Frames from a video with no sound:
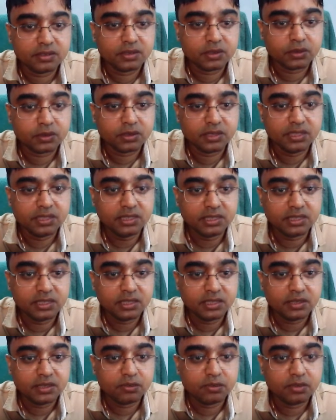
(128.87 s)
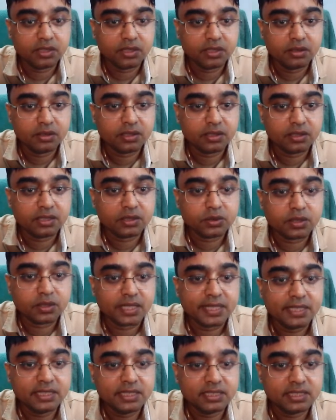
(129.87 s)
So this will, so
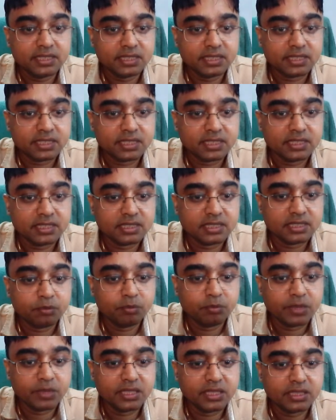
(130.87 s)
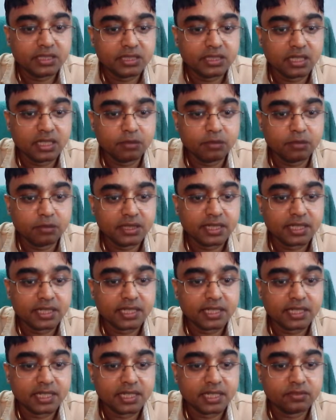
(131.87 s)
96 is the biggest number that
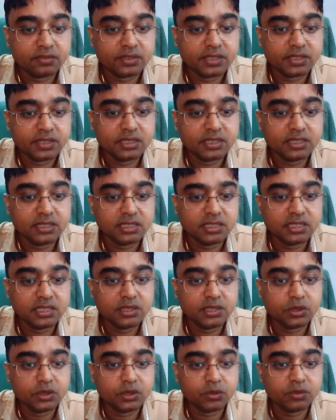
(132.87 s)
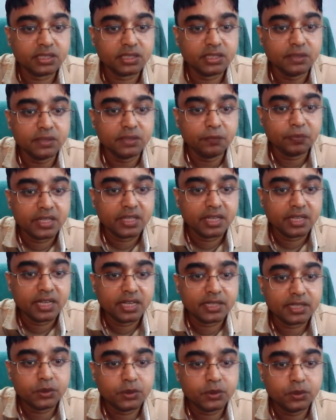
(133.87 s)
I have in this series over here,
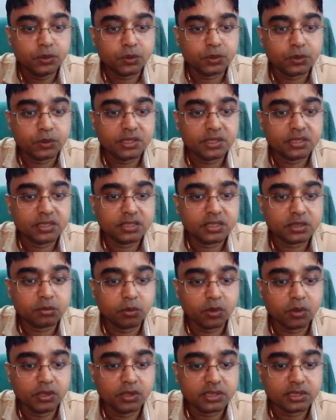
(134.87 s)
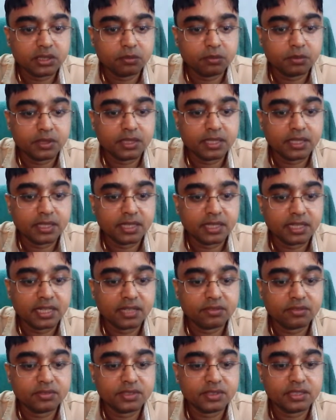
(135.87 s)
and 2 is the smallest number that I
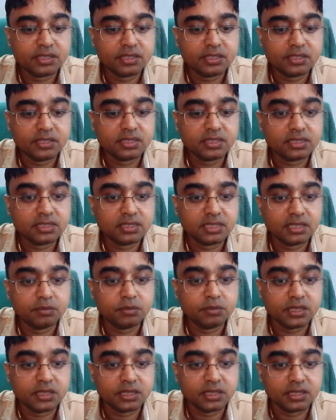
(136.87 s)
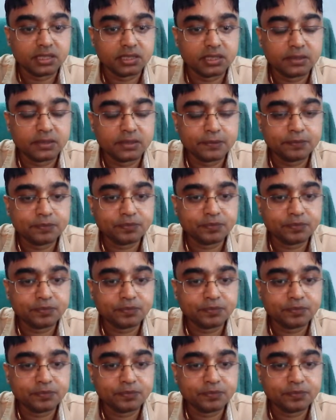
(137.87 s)
have in this same series.